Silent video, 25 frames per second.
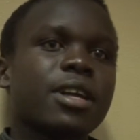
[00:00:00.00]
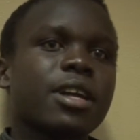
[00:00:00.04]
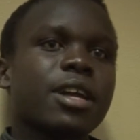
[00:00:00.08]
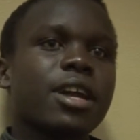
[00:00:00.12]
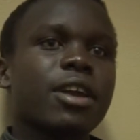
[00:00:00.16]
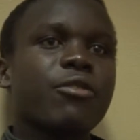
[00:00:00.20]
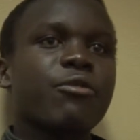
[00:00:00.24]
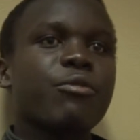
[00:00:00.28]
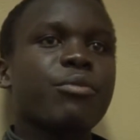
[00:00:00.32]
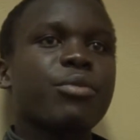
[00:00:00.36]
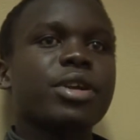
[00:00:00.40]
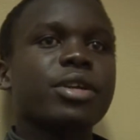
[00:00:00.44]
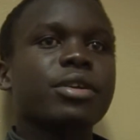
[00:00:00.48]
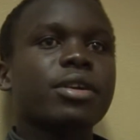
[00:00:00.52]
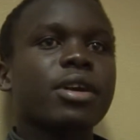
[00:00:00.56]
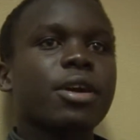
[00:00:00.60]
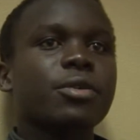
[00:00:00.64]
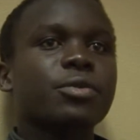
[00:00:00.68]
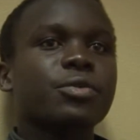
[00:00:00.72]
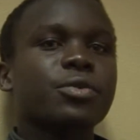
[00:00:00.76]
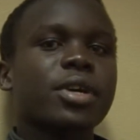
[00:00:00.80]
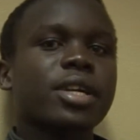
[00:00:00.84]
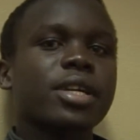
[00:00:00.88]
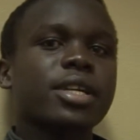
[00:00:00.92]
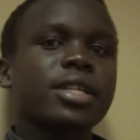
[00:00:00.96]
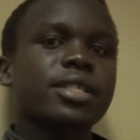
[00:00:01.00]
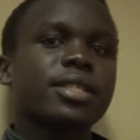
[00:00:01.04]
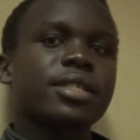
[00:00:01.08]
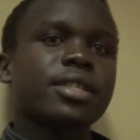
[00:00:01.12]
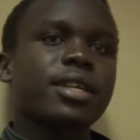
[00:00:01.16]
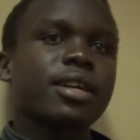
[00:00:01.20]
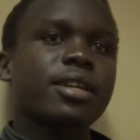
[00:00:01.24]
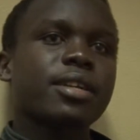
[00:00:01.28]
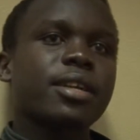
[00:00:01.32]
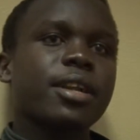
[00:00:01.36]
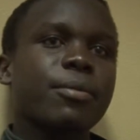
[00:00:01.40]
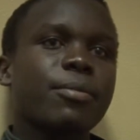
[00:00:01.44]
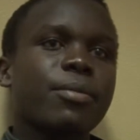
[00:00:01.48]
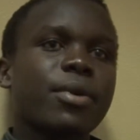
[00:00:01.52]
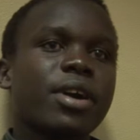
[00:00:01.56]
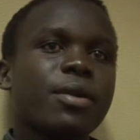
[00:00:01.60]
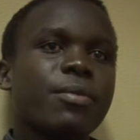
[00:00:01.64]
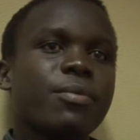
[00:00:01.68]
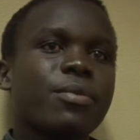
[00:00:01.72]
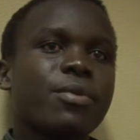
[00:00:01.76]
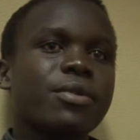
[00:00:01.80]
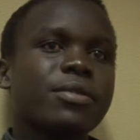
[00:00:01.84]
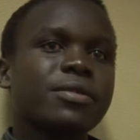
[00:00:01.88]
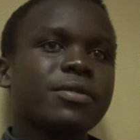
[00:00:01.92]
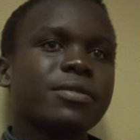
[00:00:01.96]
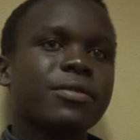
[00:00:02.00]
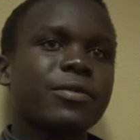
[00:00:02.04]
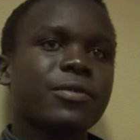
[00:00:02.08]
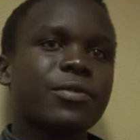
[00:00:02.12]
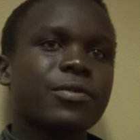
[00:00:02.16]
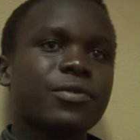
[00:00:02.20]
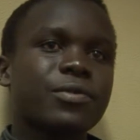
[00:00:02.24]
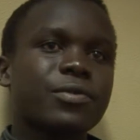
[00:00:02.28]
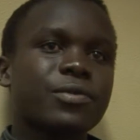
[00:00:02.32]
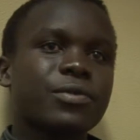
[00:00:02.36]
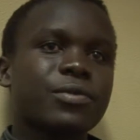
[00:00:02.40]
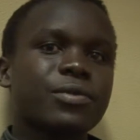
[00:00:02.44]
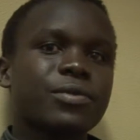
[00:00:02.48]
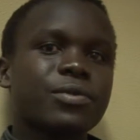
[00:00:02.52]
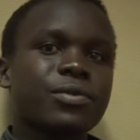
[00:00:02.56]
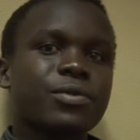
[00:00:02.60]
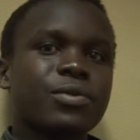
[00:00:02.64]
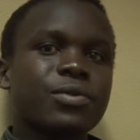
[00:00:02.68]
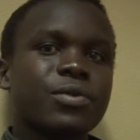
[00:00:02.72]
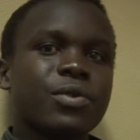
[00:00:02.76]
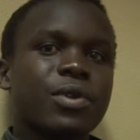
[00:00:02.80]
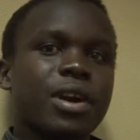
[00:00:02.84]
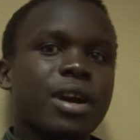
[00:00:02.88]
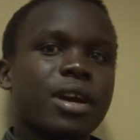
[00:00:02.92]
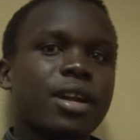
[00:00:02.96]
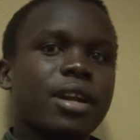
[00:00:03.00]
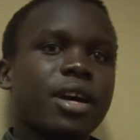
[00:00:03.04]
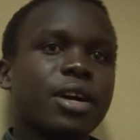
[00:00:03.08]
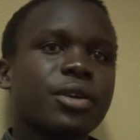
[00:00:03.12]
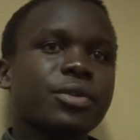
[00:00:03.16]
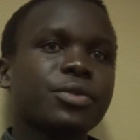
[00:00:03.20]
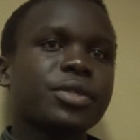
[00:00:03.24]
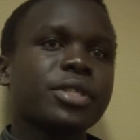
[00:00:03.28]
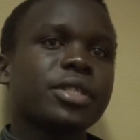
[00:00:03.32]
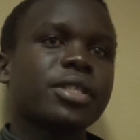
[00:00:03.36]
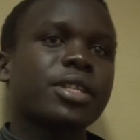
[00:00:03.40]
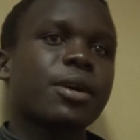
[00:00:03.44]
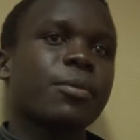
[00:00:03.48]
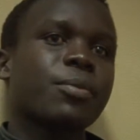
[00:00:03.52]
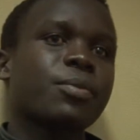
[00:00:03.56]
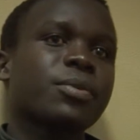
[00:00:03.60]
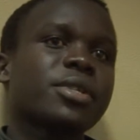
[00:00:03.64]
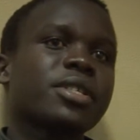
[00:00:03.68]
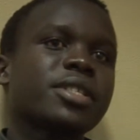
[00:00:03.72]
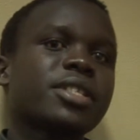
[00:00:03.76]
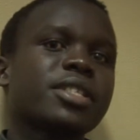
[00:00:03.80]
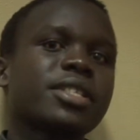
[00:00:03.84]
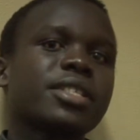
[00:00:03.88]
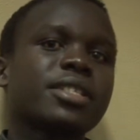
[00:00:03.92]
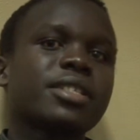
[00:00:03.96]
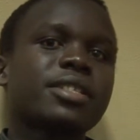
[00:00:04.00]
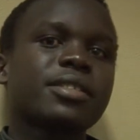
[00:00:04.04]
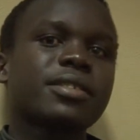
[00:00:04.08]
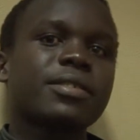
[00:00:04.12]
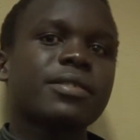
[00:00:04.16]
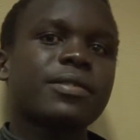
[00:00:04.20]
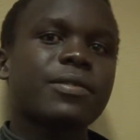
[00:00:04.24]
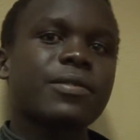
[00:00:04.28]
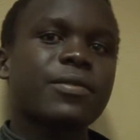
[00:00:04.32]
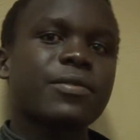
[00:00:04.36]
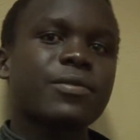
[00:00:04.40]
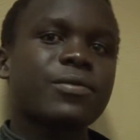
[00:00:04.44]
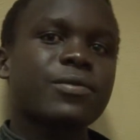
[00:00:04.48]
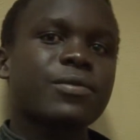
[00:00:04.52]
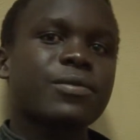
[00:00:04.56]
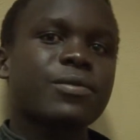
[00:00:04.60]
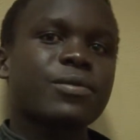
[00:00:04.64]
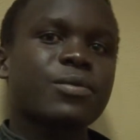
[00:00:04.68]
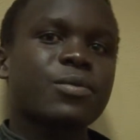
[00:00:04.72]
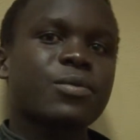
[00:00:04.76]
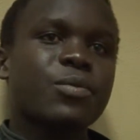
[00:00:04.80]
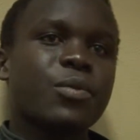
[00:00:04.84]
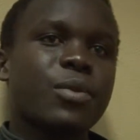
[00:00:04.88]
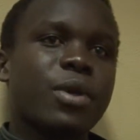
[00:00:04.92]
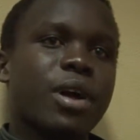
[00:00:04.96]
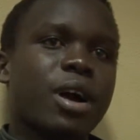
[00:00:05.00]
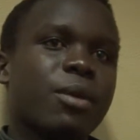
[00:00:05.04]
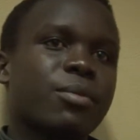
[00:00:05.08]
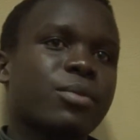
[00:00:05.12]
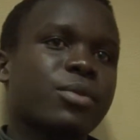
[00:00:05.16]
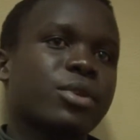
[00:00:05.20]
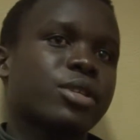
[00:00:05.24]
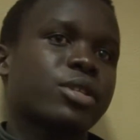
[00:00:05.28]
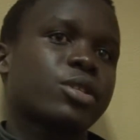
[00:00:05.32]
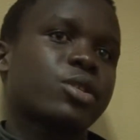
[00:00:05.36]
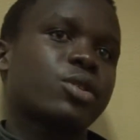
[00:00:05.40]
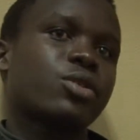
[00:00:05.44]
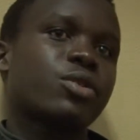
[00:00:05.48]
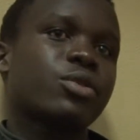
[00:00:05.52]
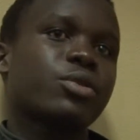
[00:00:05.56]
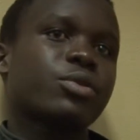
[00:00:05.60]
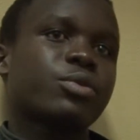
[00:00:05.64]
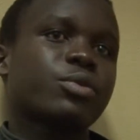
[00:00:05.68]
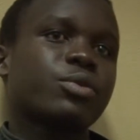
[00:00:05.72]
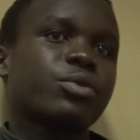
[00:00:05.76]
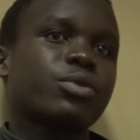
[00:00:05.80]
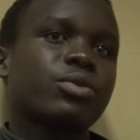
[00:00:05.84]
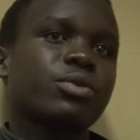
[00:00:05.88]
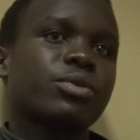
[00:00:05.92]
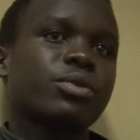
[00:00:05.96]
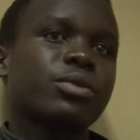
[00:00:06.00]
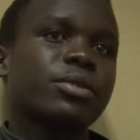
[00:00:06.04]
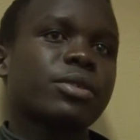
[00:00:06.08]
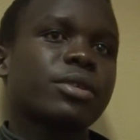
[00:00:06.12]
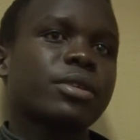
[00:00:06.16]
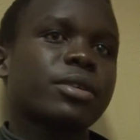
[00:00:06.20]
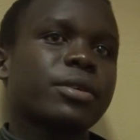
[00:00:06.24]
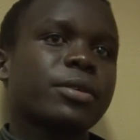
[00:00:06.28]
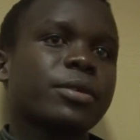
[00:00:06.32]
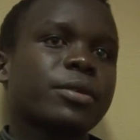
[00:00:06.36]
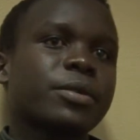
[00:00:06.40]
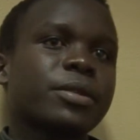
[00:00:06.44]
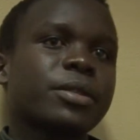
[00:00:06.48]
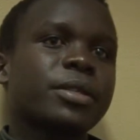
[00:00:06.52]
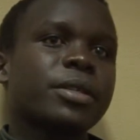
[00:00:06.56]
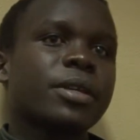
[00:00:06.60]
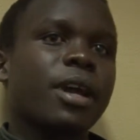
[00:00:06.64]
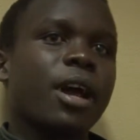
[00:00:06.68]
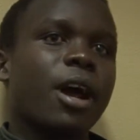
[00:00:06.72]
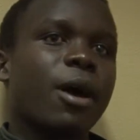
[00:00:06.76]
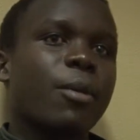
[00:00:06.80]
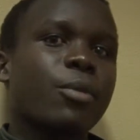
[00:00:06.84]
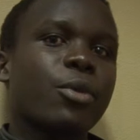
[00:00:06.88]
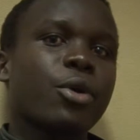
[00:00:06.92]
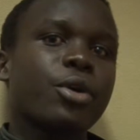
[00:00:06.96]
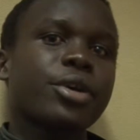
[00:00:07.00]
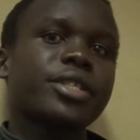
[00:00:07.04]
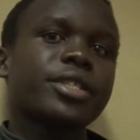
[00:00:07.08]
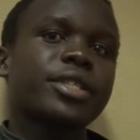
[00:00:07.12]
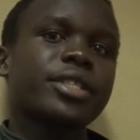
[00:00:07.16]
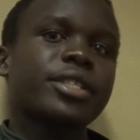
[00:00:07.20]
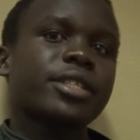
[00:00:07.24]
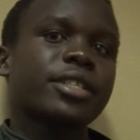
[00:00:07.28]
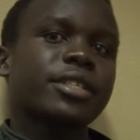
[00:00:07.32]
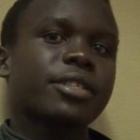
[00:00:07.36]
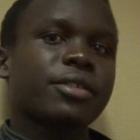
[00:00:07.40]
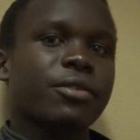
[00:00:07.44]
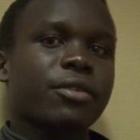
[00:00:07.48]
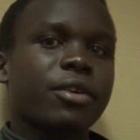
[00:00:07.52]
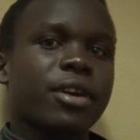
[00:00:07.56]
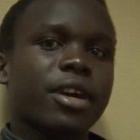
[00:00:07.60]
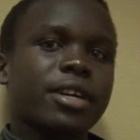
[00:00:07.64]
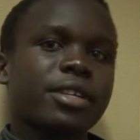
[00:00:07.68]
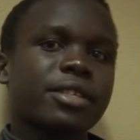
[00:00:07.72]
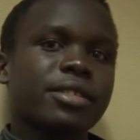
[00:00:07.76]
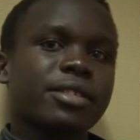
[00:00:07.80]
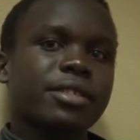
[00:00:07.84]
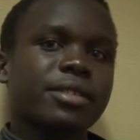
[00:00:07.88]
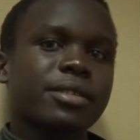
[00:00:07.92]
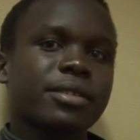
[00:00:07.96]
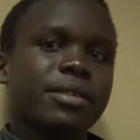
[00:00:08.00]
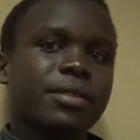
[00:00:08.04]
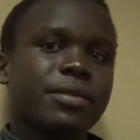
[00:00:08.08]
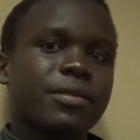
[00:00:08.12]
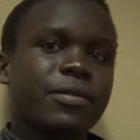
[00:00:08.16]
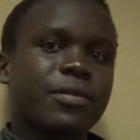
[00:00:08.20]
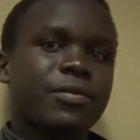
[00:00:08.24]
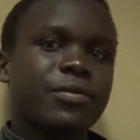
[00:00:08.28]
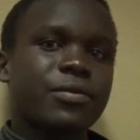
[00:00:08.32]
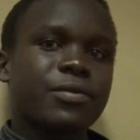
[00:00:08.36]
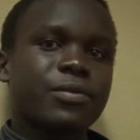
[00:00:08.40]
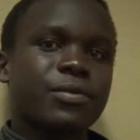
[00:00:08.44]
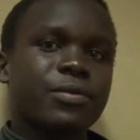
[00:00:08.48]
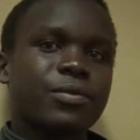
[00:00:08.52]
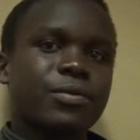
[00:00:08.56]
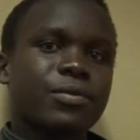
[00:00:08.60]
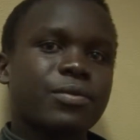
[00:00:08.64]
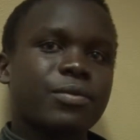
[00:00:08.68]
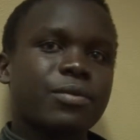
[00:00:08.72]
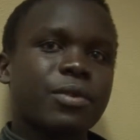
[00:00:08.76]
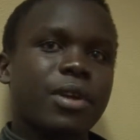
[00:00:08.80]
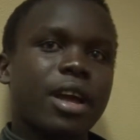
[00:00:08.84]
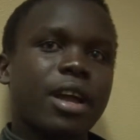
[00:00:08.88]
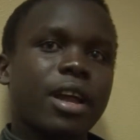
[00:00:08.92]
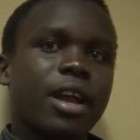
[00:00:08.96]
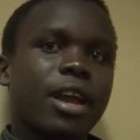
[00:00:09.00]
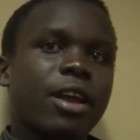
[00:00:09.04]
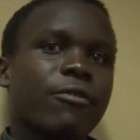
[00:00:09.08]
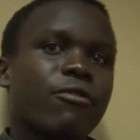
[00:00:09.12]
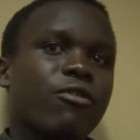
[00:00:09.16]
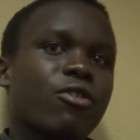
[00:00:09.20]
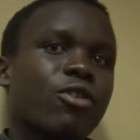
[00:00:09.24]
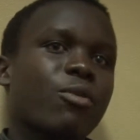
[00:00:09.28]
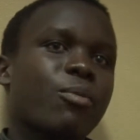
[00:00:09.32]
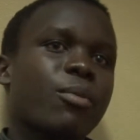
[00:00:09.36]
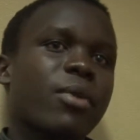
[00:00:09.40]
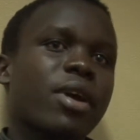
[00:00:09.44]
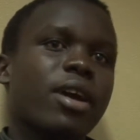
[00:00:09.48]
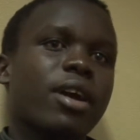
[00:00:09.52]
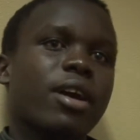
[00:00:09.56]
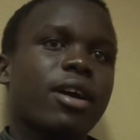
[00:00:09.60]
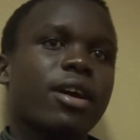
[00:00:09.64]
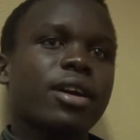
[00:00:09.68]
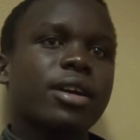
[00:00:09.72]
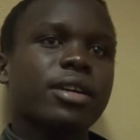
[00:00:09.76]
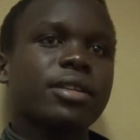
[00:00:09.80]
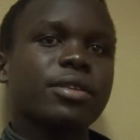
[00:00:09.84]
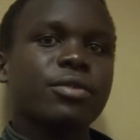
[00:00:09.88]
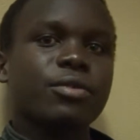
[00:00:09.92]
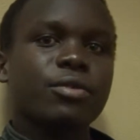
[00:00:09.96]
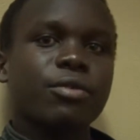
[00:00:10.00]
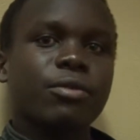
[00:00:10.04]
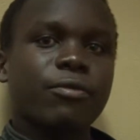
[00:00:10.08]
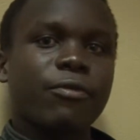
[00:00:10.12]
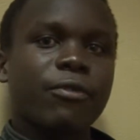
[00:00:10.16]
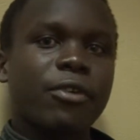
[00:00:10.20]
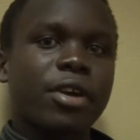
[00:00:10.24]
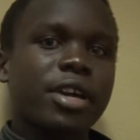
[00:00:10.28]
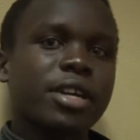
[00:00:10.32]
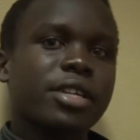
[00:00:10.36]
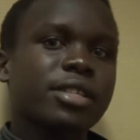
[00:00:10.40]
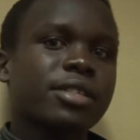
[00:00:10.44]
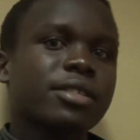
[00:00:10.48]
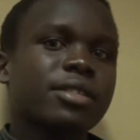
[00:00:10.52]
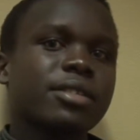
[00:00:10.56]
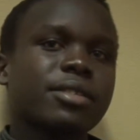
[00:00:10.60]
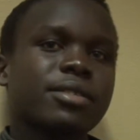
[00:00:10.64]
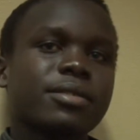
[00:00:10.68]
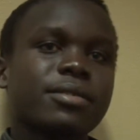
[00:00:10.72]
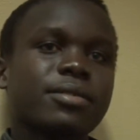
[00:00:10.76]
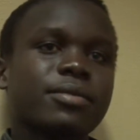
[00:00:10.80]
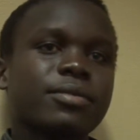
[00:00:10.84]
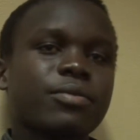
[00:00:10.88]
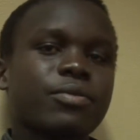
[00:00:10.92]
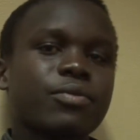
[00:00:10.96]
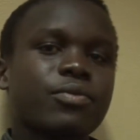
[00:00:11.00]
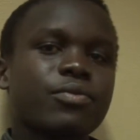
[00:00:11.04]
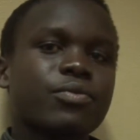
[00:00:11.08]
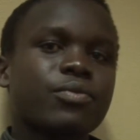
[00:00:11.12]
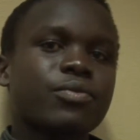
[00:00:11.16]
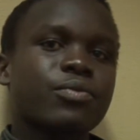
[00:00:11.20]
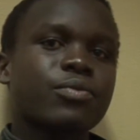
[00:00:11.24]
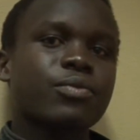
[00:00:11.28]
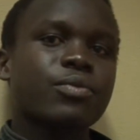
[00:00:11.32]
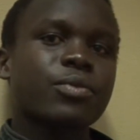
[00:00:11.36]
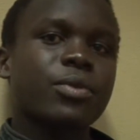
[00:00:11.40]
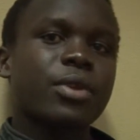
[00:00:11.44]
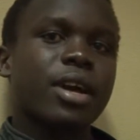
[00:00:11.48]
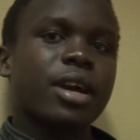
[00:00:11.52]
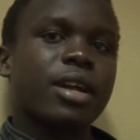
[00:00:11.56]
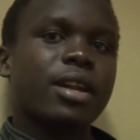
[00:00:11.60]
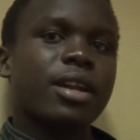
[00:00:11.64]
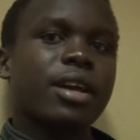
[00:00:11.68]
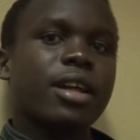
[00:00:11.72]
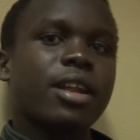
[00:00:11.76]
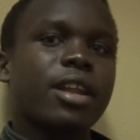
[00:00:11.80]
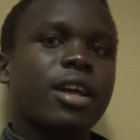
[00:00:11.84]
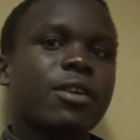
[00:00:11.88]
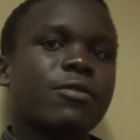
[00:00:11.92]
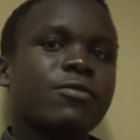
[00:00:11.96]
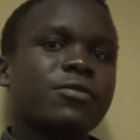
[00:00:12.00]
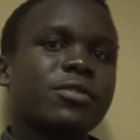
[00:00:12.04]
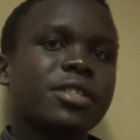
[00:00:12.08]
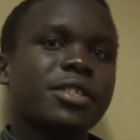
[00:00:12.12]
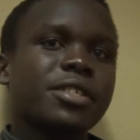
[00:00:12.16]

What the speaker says: give me how to understand the Bible and how to interpret it. I'm now in Jesus Christ. I give all my heart to faith, and I love